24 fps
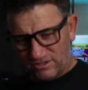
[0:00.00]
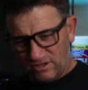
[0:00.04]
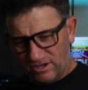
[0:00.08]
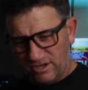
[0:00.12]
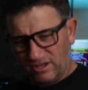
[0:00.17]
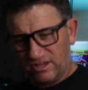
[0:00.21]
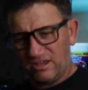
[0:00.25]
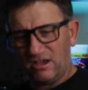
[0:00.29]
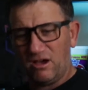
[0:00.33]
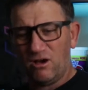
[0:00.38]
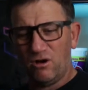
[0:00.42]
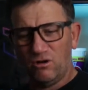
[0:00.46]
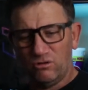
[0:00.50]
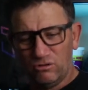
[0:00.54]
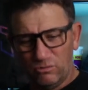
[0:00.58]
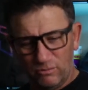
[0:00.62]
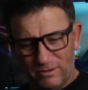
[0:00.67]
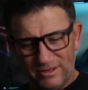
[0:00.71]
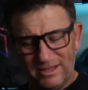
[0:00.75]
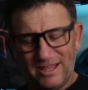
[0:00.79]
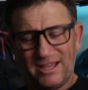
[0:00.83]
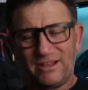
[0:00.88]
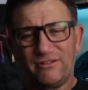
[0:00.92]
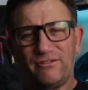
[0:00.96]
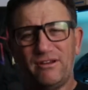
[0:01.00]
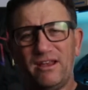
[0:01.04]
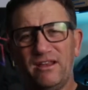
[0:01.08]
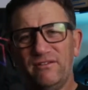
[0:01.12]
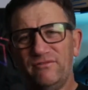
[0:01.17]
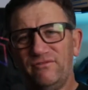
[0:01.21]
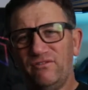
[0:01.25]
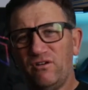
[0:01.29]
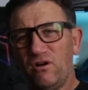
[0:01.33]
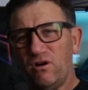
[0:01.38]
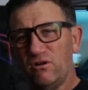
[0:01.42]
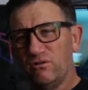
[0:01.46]
got a goal to win that grand
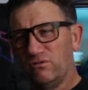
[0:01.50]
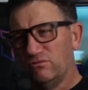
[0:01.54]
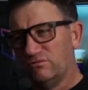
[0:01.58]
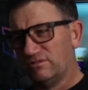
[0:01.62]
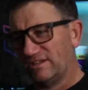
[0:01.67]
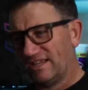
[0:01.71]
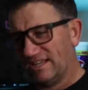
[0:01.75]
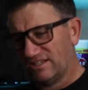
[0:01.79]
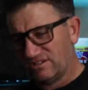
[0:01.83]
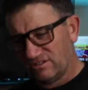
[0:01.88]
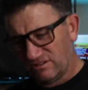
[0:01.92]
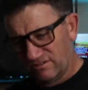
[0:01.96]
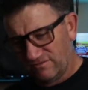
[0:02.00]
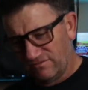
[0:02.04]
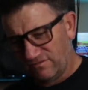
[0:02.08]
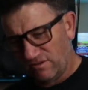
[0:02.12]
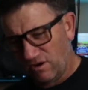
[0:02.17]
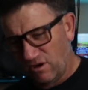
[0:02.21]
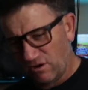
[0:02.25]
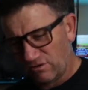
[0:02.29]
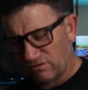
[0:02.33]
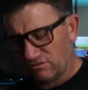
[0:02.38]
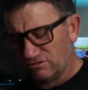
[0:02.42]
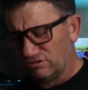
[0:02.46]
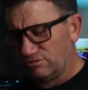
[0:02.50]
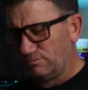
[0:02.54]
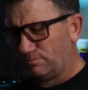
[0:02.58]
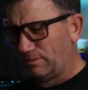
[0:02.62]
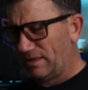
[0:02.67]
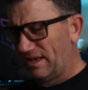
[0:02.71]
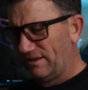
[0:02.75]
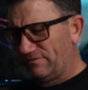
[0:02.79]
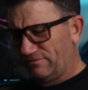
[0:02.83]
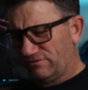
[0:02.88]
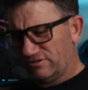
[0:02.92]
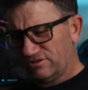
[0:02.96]
final, to get to the finals,
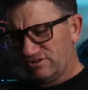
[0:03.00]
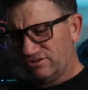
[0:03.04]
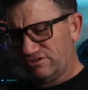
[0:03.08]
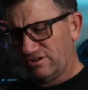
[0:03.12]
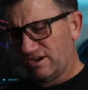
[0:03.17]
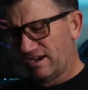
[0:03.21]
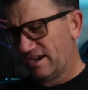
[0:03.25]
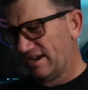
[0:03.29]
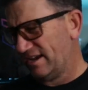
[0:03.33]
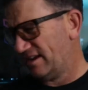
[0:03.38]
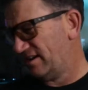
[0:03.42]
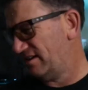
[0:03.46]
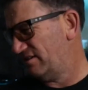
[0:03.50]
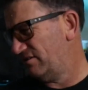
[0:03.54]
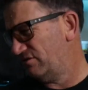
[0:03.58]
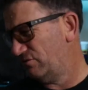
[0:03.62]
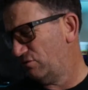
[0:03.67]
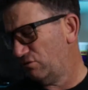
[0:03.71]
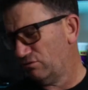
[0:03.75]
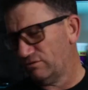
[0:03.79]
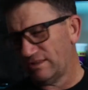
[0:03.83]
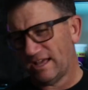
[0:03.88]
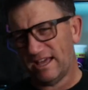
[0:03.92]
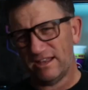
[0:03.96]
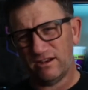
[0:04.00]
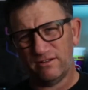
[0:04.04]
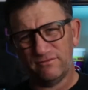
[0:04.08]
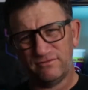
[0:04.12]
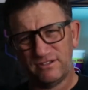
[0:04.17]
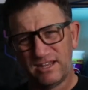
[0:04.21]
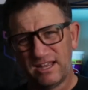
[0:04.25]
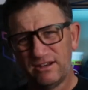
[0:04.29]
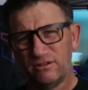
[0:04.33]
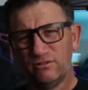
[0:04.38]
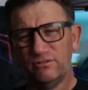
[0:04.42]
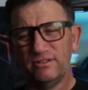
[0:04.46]
play for Australia and all that. I've
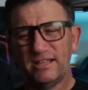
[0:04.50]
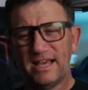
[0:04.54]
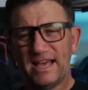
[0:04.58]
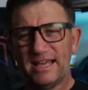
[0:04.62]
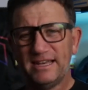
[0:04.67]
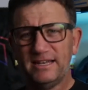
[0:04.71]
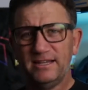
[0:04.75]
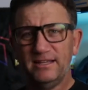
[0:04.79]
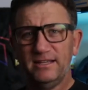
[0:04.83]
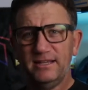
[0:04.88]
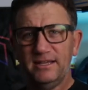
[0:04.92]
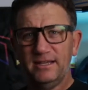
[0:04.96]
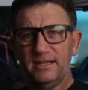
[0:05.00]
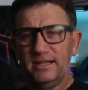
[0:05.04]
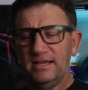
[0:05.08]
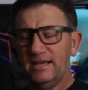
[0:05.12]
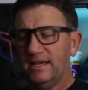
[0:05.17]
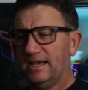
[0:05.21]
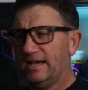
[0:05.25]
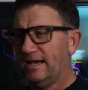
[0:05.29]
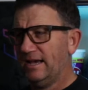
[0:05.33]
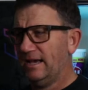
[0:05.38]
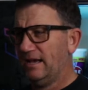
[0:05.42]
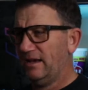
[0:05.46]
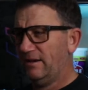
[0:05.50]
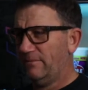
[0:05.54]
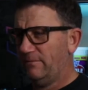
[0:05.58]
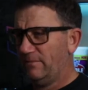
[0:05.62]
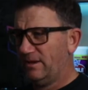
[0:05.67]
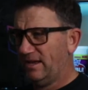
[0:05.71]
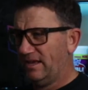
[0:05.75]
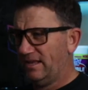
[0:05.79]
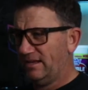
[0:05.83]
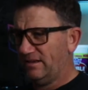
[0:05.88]
done all that, and